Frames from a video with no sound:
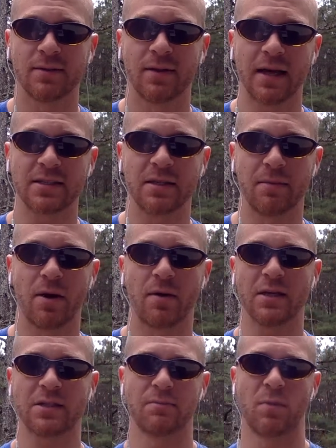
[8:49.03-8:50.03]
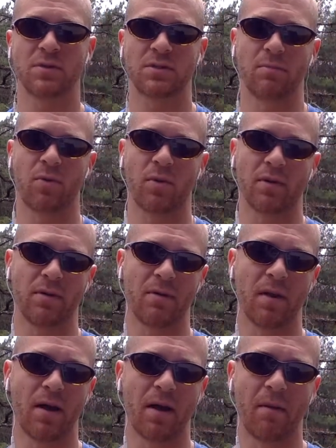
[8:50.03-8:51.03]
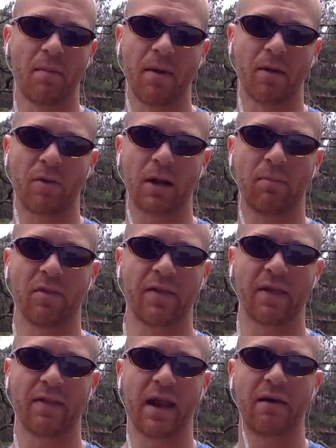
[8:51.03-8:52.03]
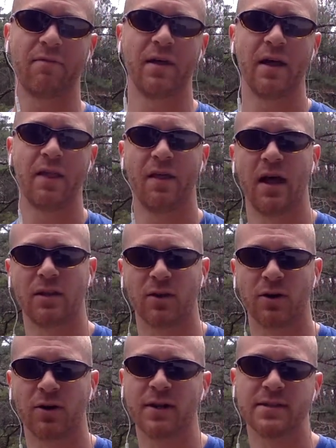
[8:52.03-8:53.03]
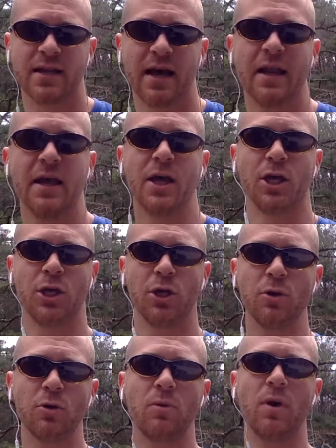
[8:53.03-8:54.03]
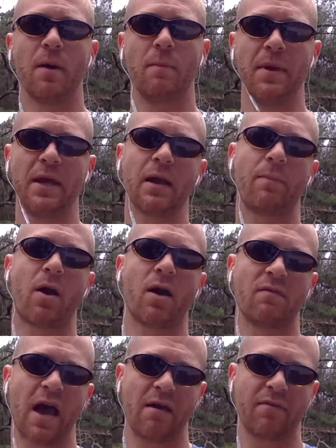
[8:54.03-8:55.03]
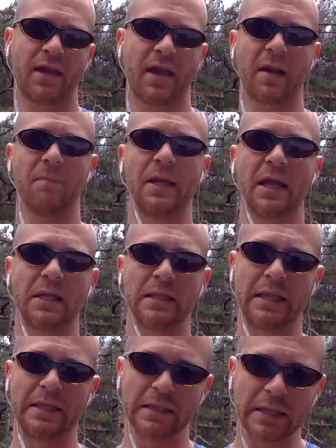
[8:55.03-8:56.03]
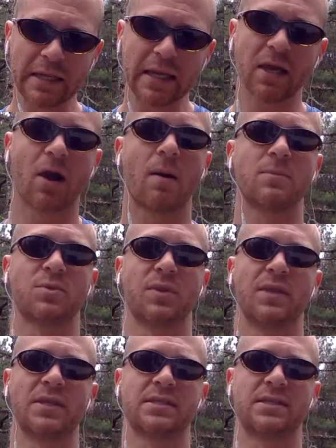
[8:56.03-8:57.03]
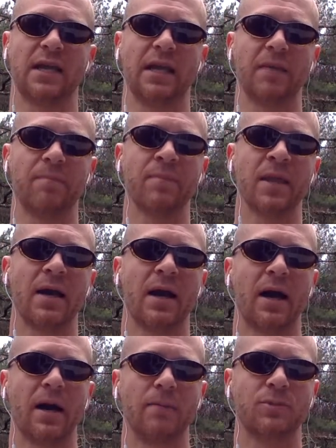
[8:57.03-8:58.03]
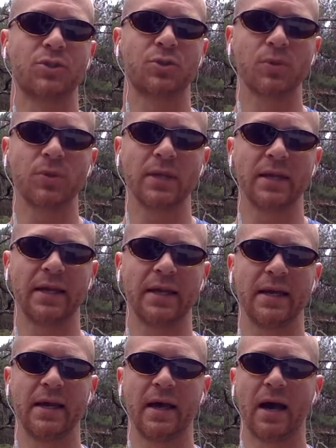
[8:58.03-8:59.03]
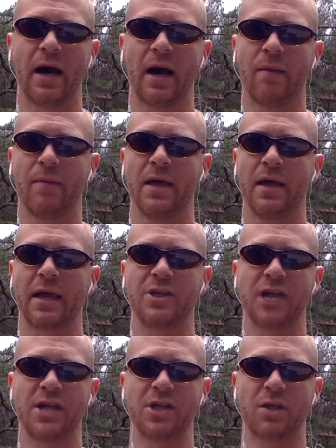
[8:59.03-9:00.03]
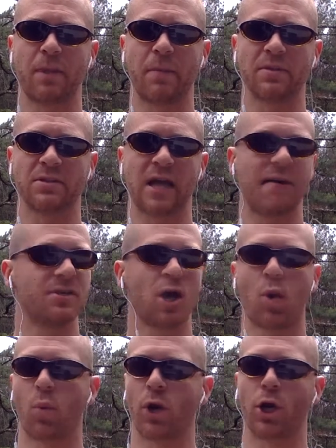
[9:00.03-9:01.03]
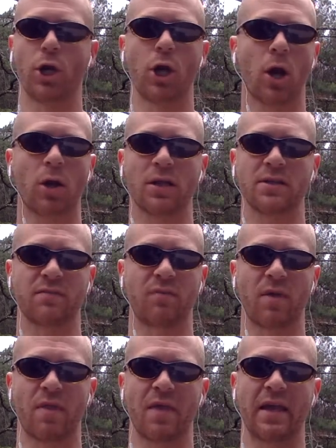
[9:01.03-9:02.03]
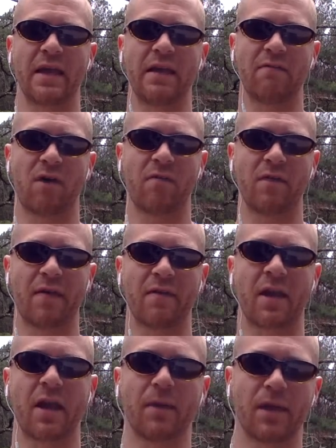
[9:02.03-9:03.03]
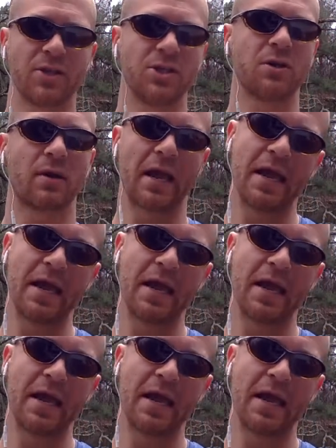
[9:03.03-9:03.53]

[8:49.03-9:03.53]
That's the most important, incredible thing that I learned, is that you being a part of Advocare and linking arms with this team truly can change other people's lives, regardless of whether they get involved with Advocare, because you're